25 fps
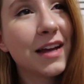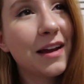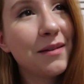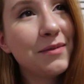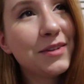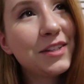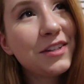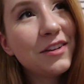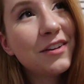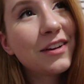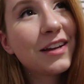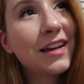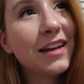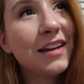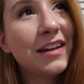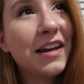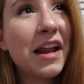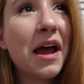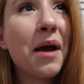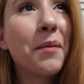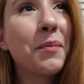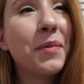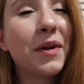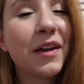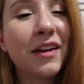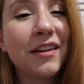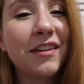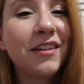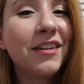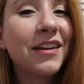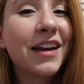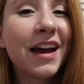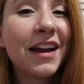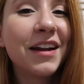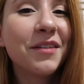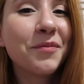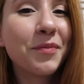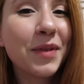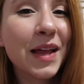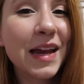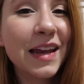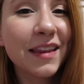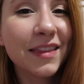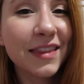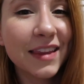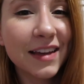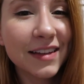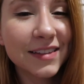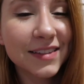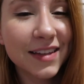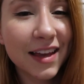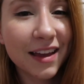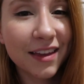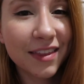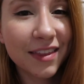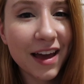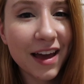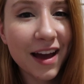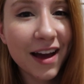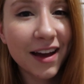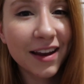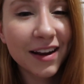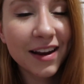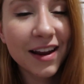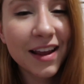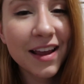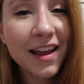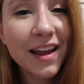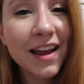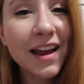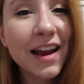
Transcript: time is your kid napping? And you kind of plan things that.